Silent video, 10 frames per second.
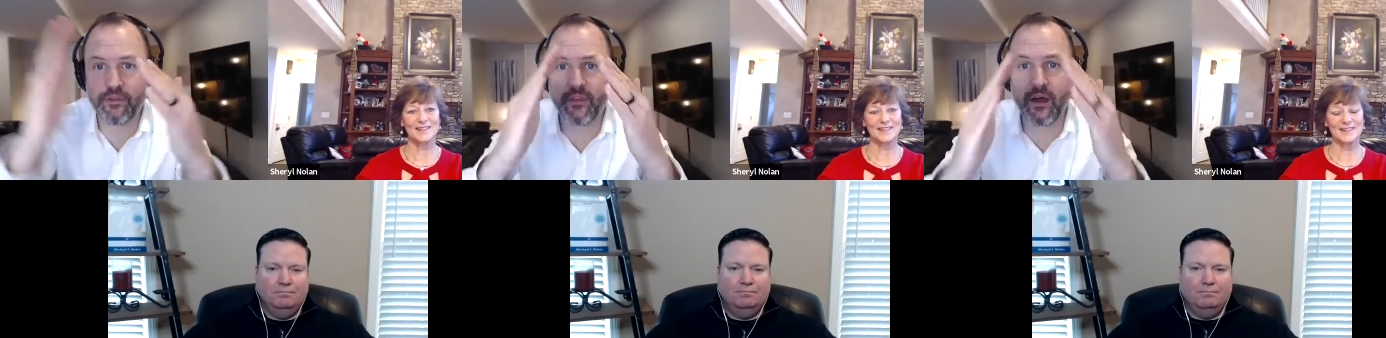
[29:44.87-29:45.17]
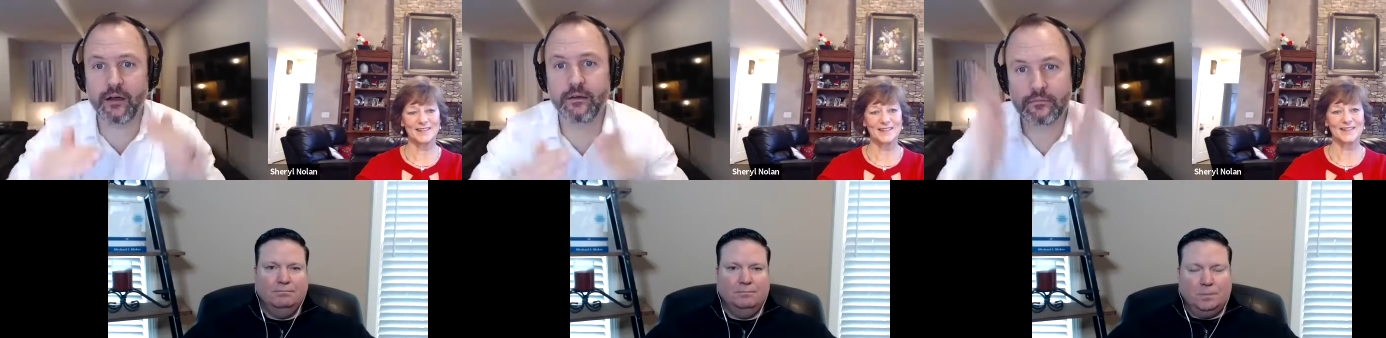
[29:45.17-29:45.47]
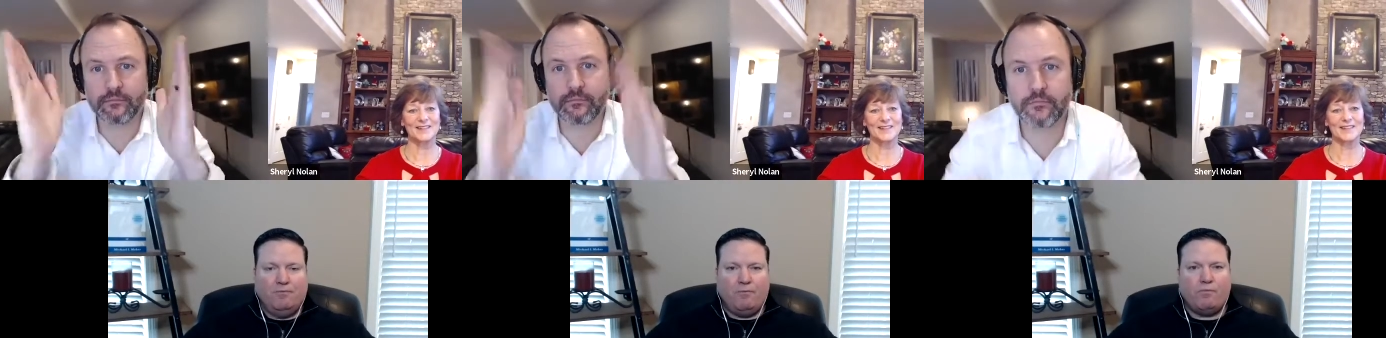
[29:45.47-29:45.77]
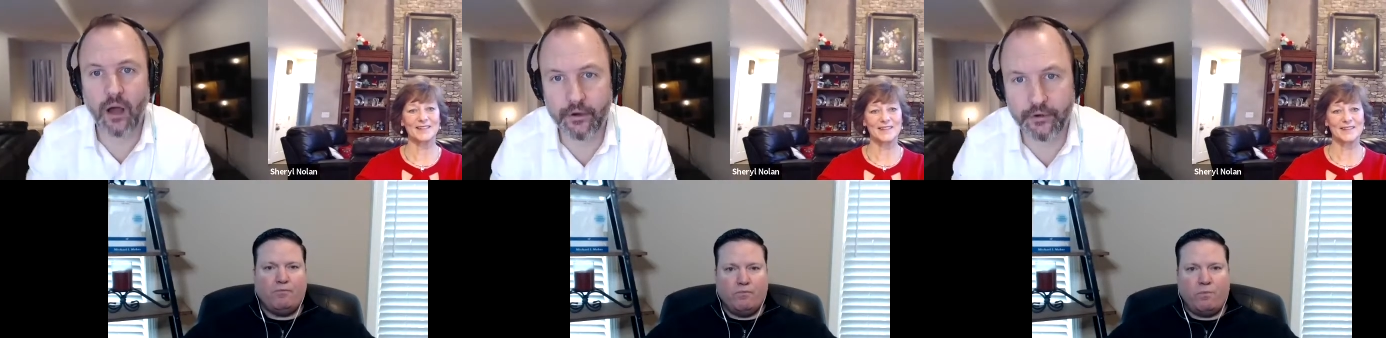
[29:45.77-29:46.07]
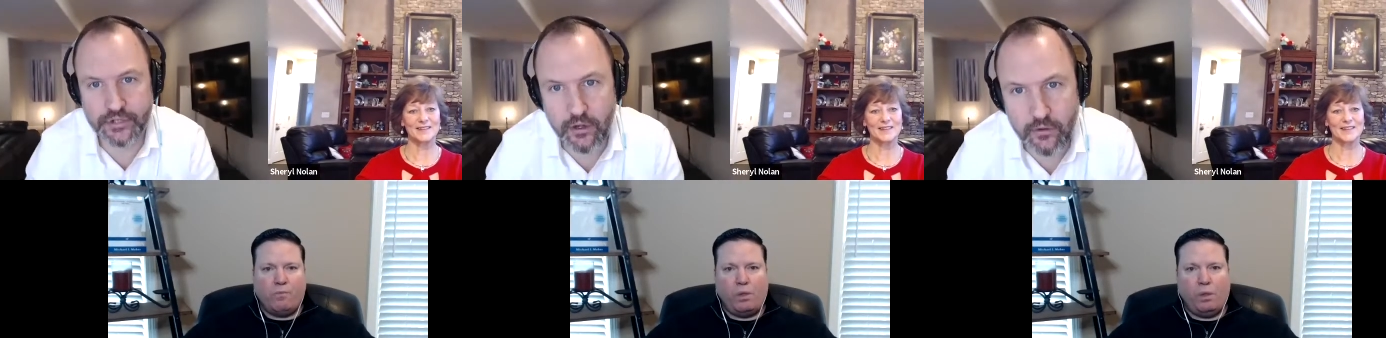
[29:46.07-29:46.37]
Speaker 1: the hundred
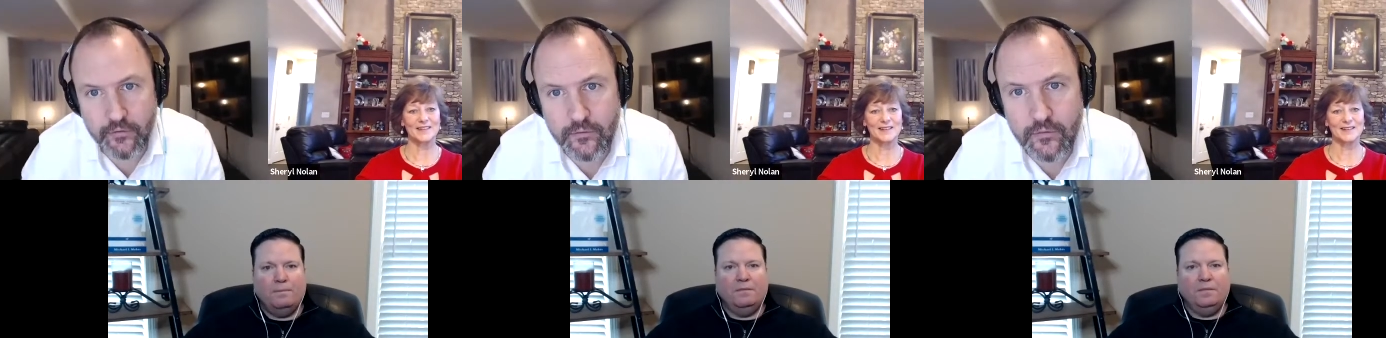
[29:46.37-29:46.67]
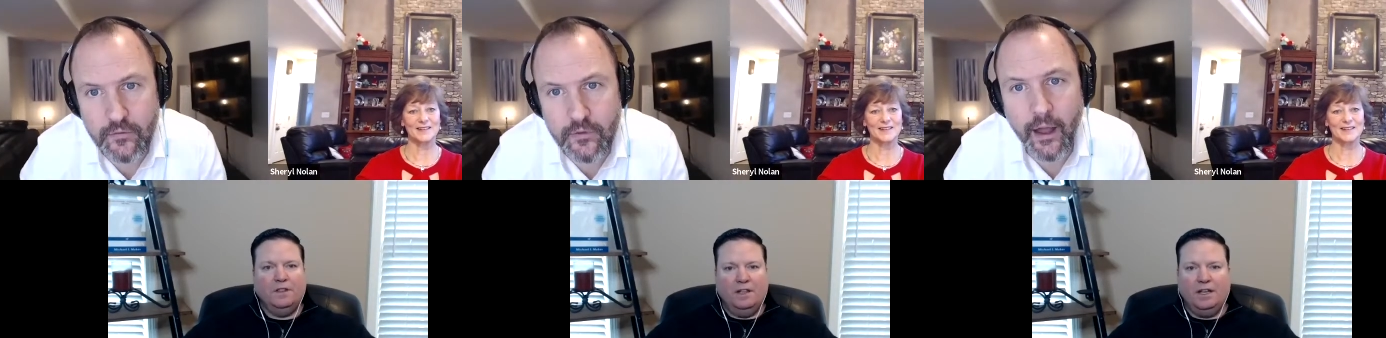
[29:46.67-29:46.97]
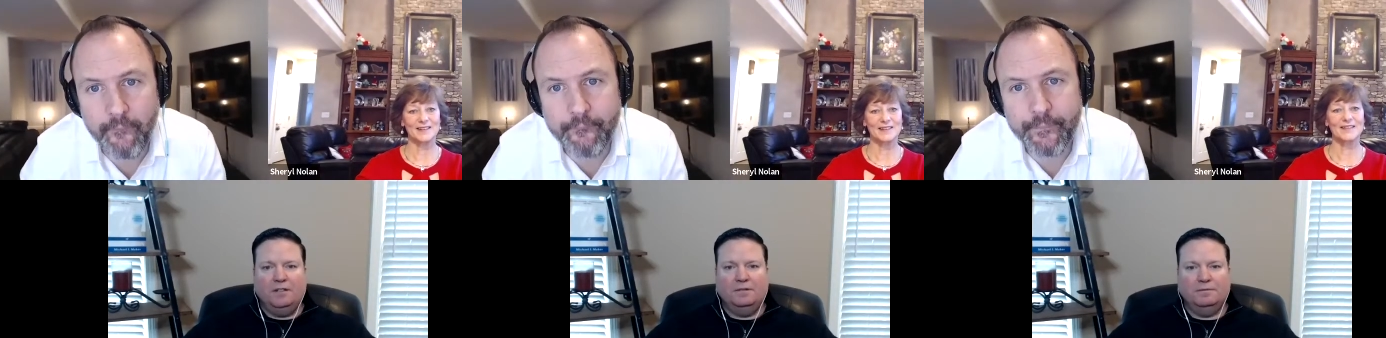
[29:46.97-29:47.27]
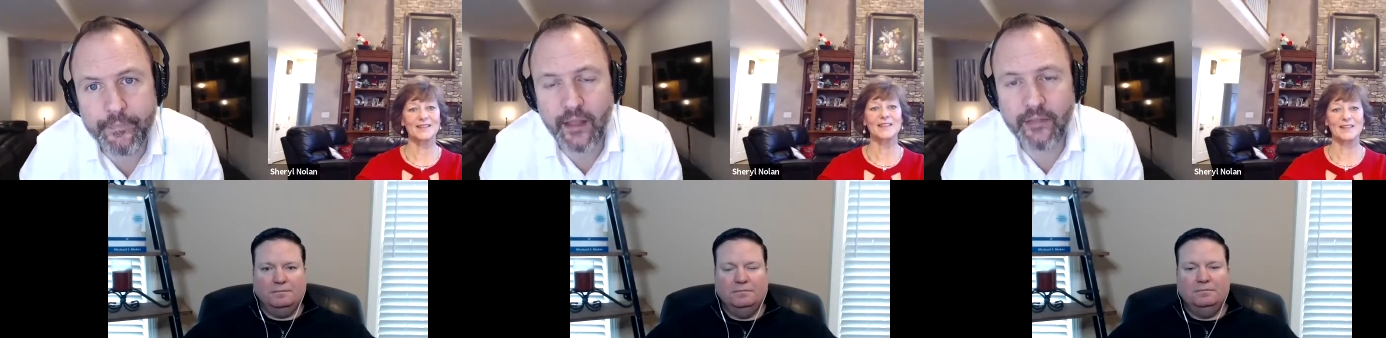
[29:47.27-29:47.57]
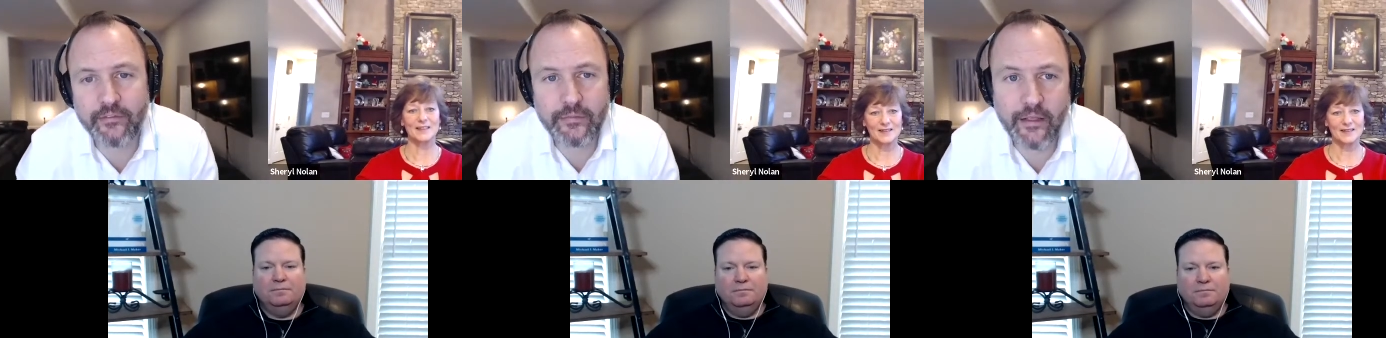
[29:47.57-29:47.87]
shows. Yeah. yeah.
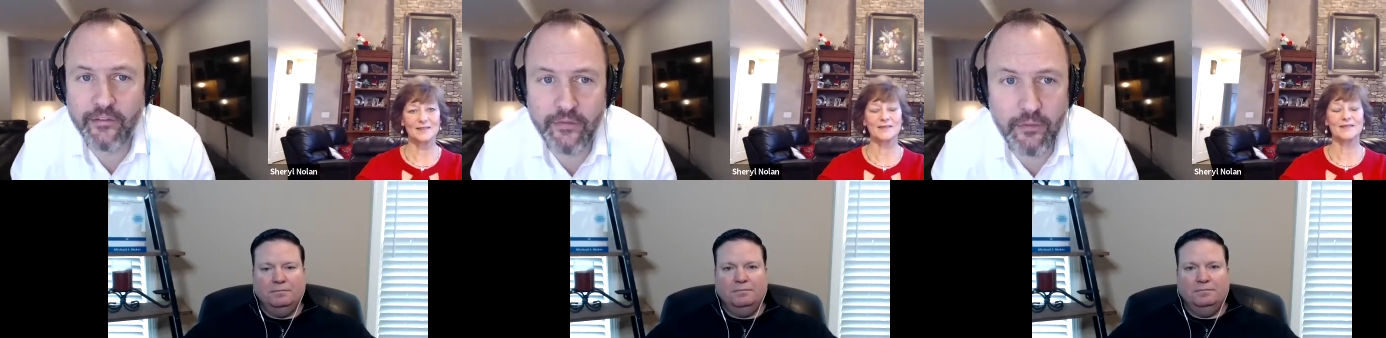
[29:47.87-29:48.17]
that's that's